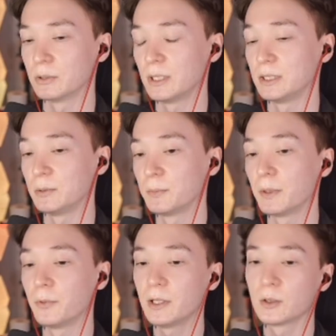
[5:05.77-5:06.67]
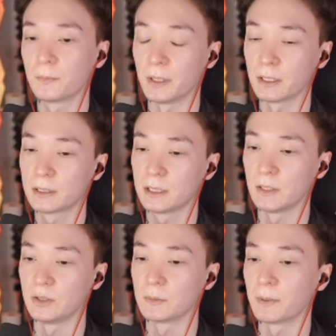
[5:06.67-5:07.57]
she would be a really good pick
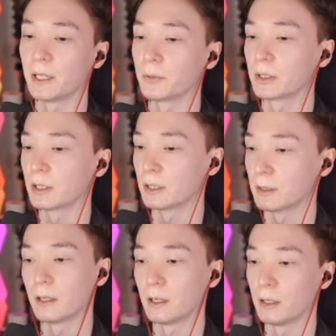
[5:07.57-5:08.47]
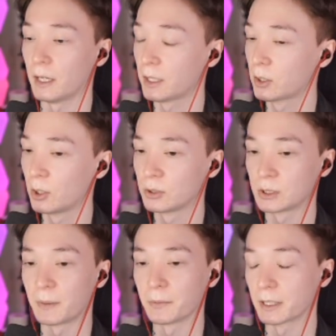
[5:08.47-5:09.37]
if she's playing with the Echo,
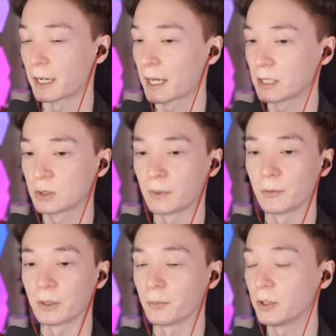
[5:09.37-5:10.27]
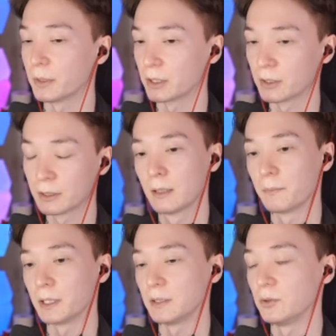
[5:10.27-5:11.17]
she's playing with an Ashe, she's playing with a Widowmaker.
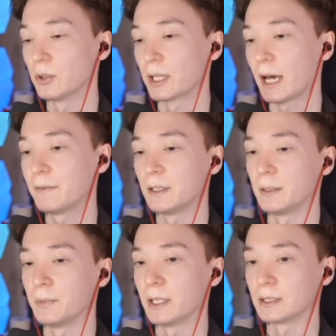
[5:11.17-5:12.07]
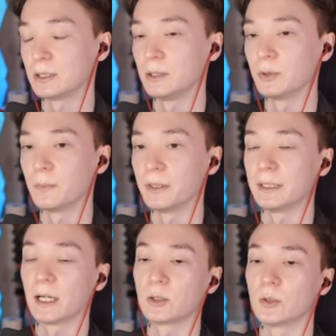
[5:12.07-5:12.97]
But if you don't have that DPS, she wouldn't be
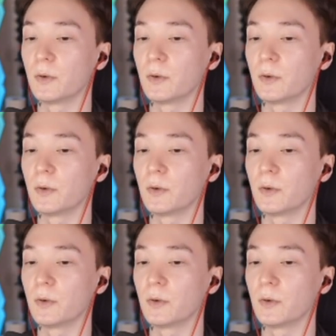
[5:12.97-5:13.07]
that good of a